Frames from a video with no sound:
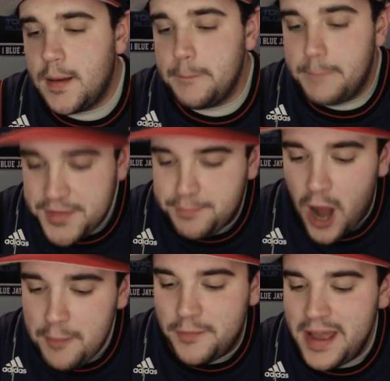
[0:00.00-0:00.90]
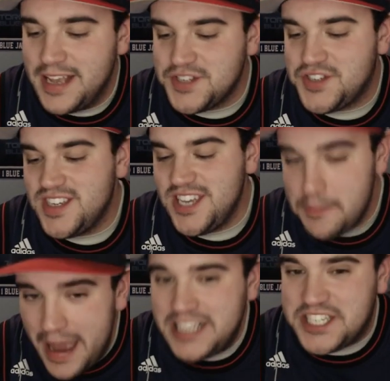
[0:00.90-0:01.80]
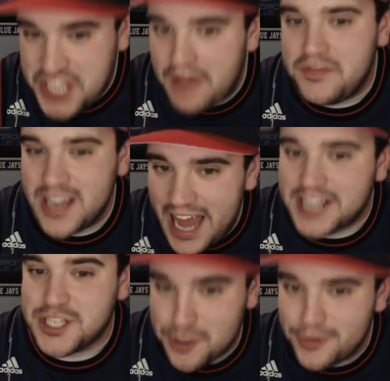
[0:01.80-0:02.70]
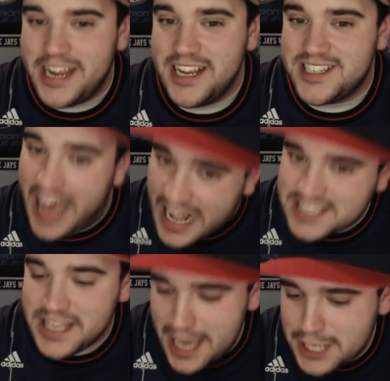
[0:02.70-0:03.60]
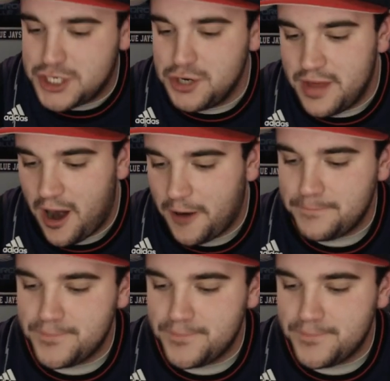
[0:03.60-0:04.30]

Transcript: But the problem is, you made 7 less threes. That's the issue there.